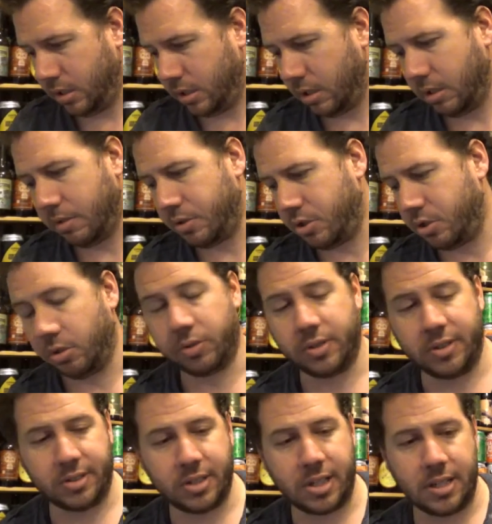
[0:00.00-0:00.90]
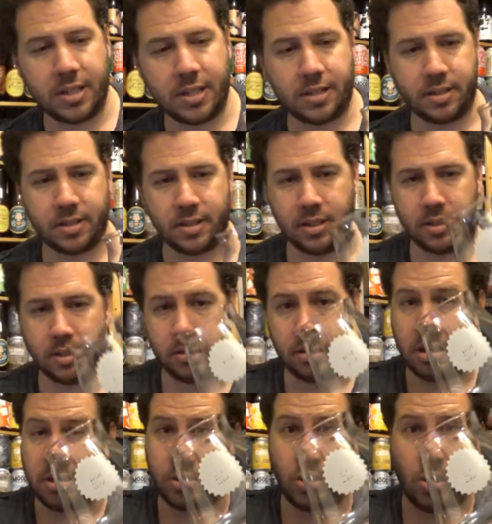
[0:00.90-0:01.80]
I was shocked to see this.
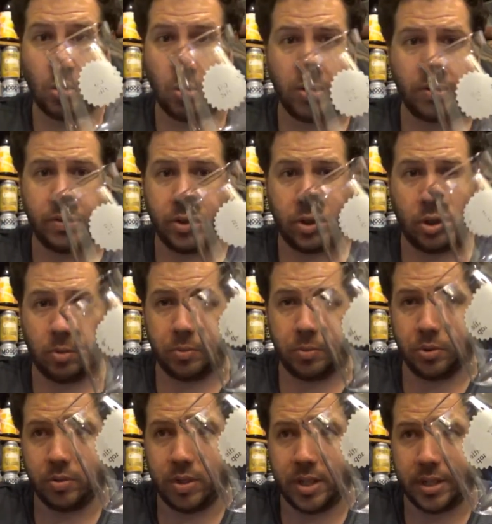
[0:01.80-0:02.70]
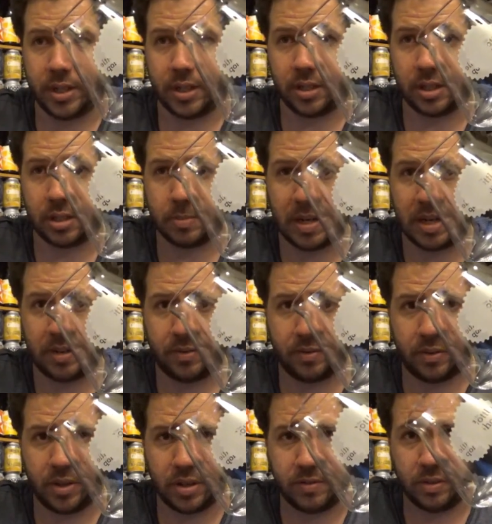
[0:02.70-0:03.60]
I caught a whiff of the hops already and it's about
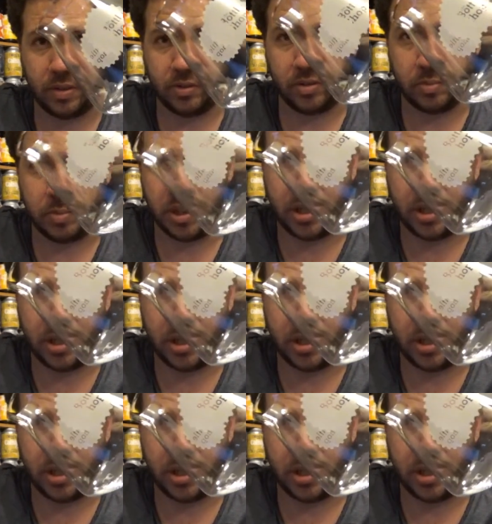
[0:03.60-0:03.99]
3 foot from my